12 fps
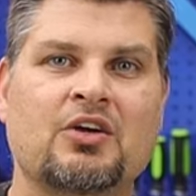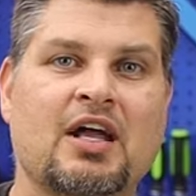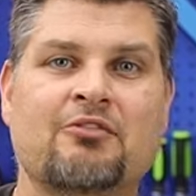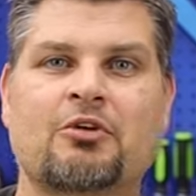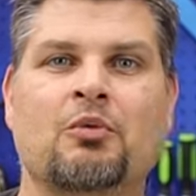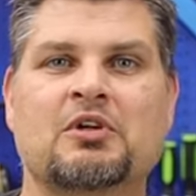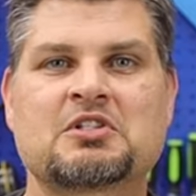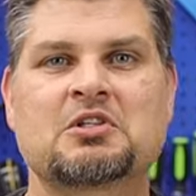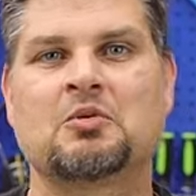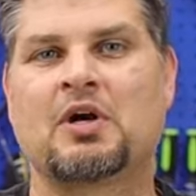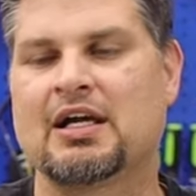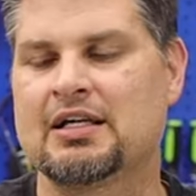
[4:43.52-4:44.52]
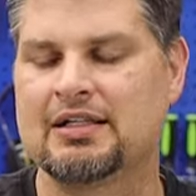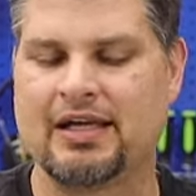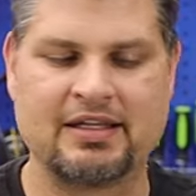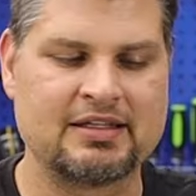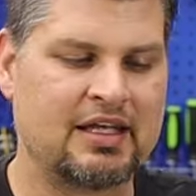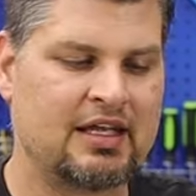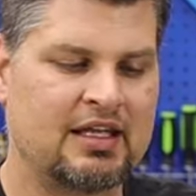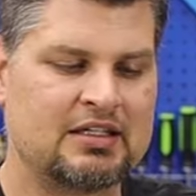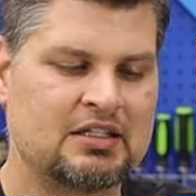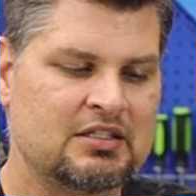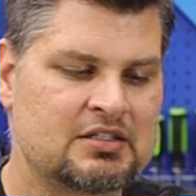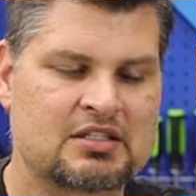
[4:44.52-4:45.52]
there every once in a while, and then
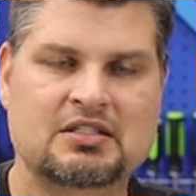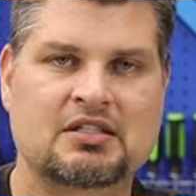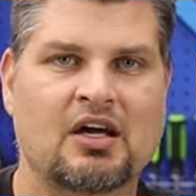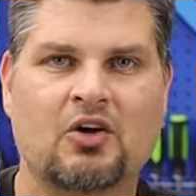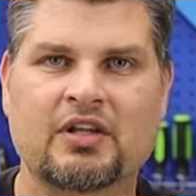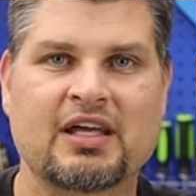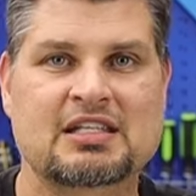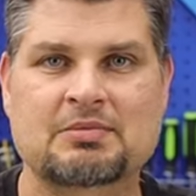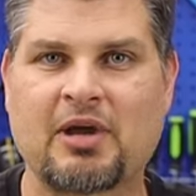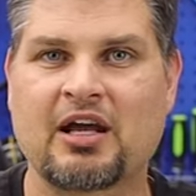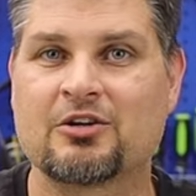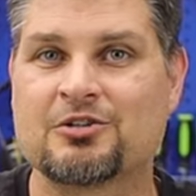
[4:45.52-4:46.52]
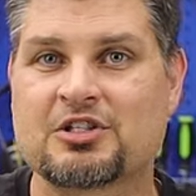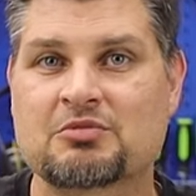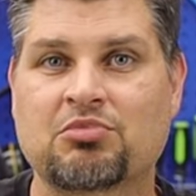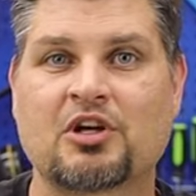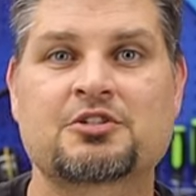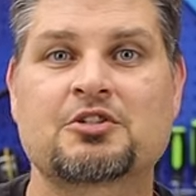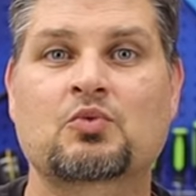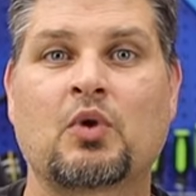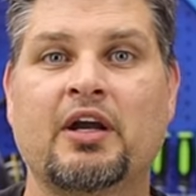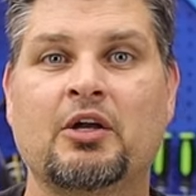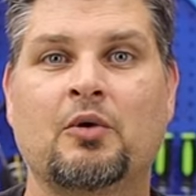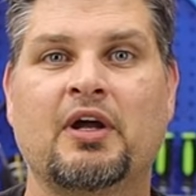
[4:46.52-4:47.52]
you just, all that spatter just brushes
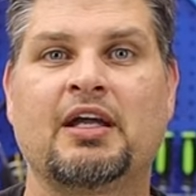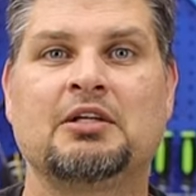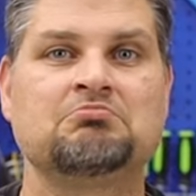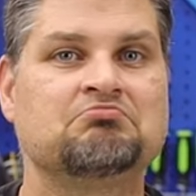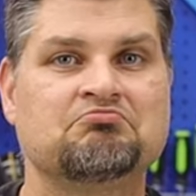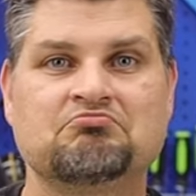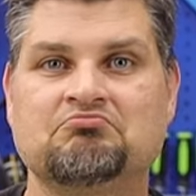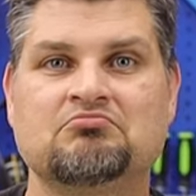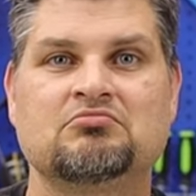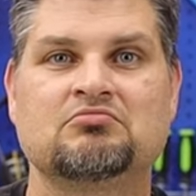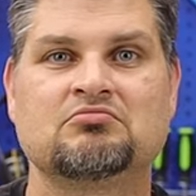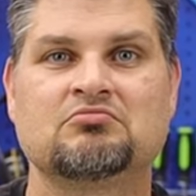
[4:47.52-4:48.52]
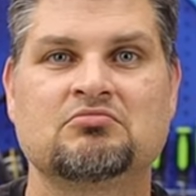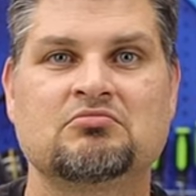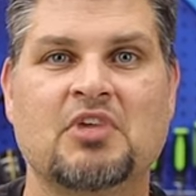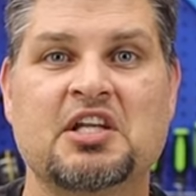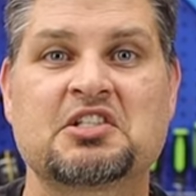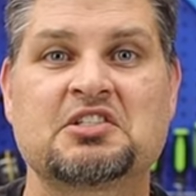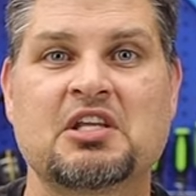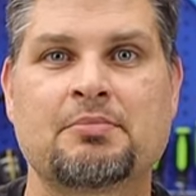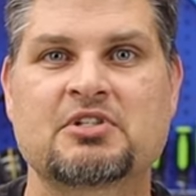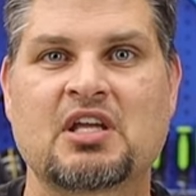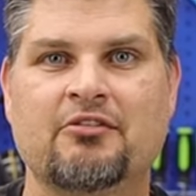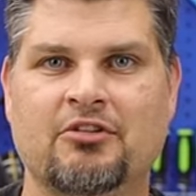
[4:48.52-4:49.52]
right away. It's a
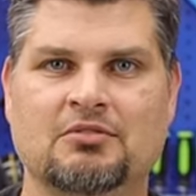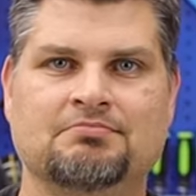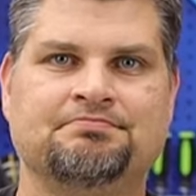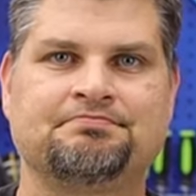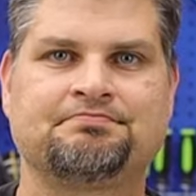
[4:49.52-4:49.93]
tip saver.